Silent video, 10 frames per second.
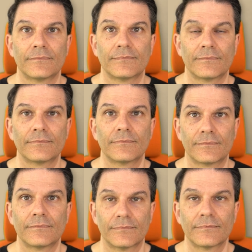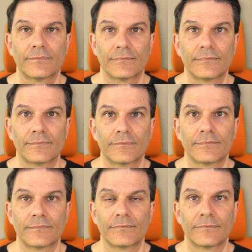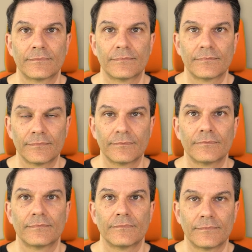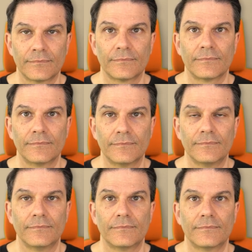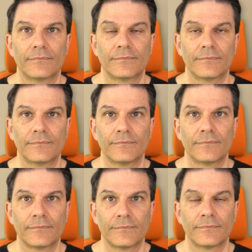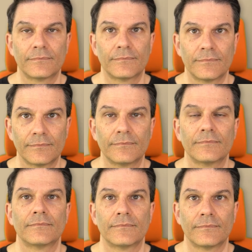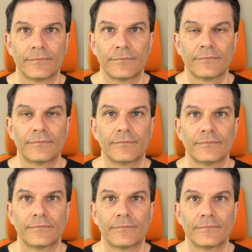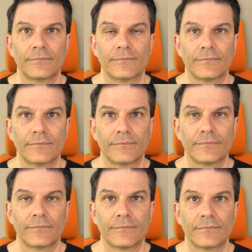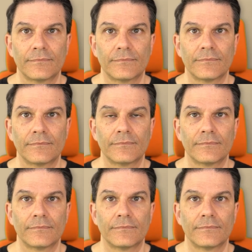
(silent)